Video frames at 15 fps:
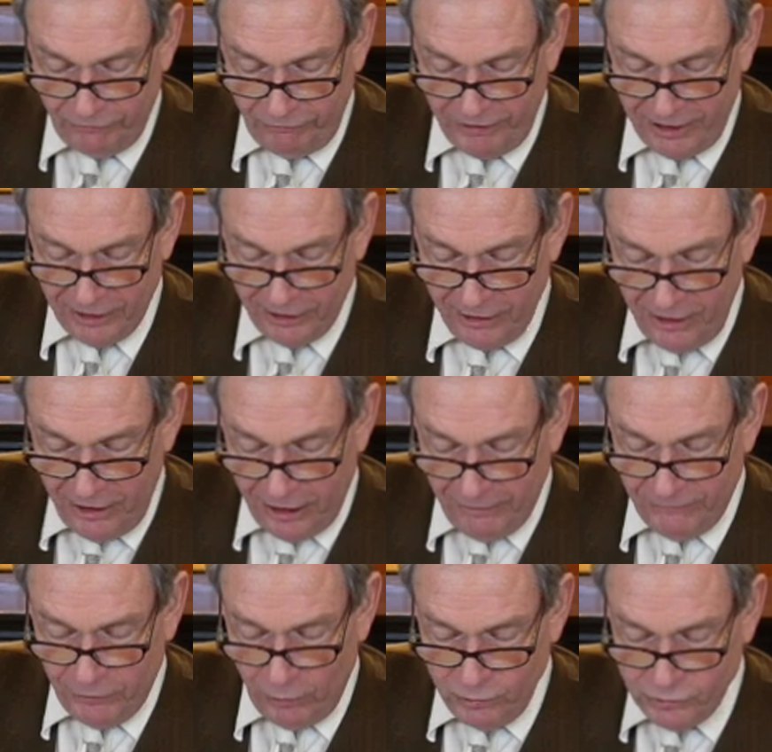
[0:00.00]
vigor
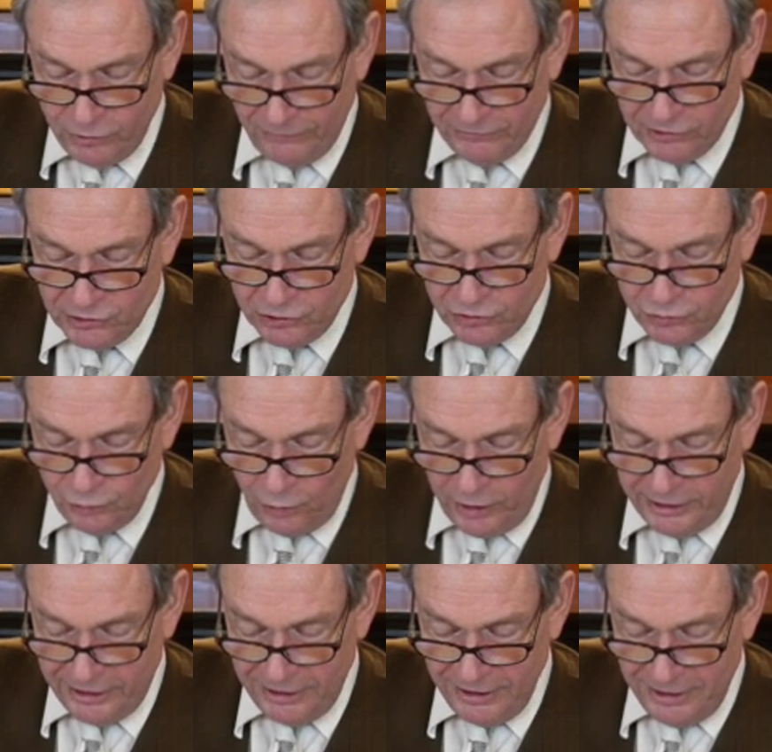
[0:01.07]
of those who have
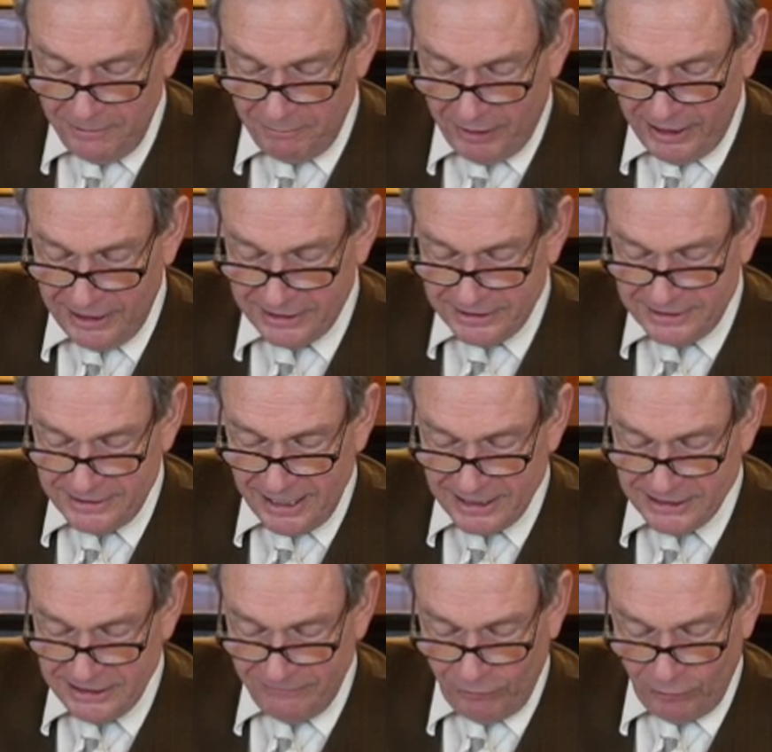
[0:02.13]
destroyed it by
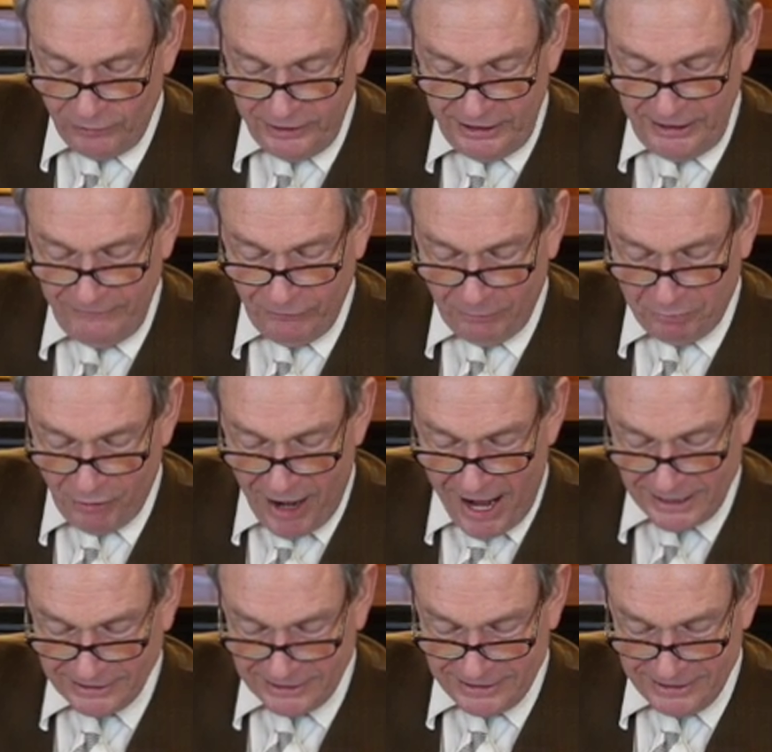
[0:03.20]
excessive or evil
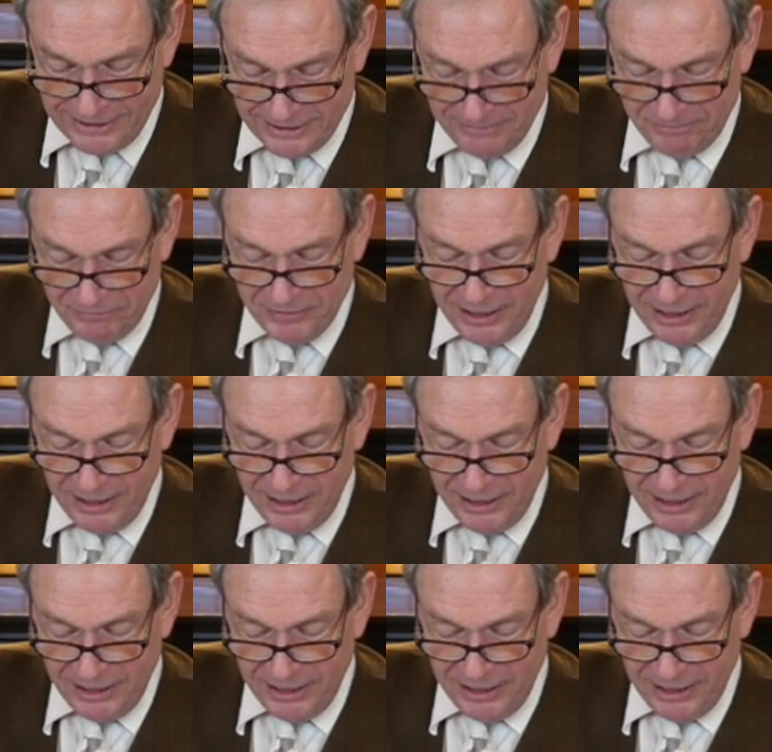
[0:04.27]
practices.